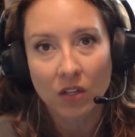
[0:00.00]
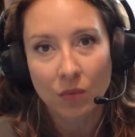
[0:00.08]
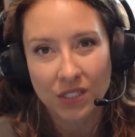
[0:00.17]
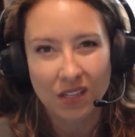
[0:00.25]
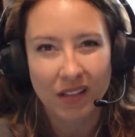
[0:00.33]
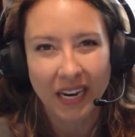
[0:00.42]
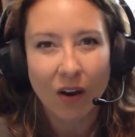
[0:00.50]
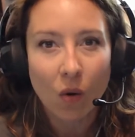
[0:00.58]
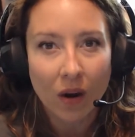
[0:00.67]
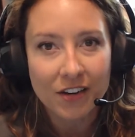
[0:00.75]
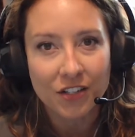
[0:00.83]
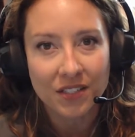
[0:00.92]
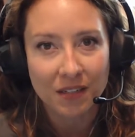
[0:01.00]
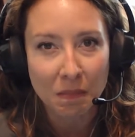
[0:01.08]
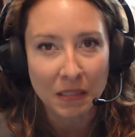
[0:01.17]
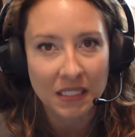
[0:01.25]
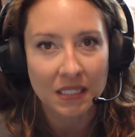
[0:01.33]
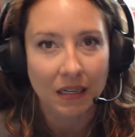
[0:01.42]
It wasn't like, oh, I just had
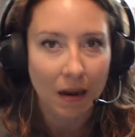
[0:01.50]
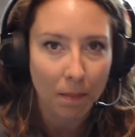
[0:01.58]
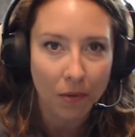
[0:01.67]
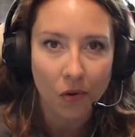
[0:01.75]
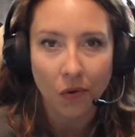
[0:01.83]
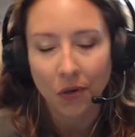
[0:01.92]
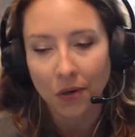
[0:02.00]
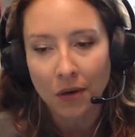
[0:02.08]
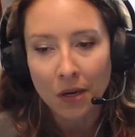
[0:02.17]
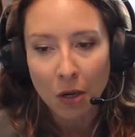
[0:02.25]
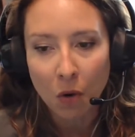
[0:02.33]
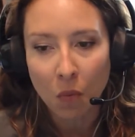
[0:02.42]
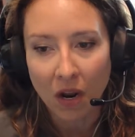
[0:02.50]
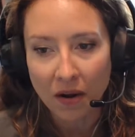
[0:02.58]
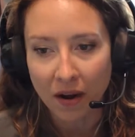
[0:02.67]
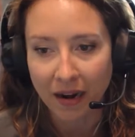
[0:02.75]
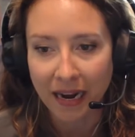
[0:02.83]
missed a couple or whatnot.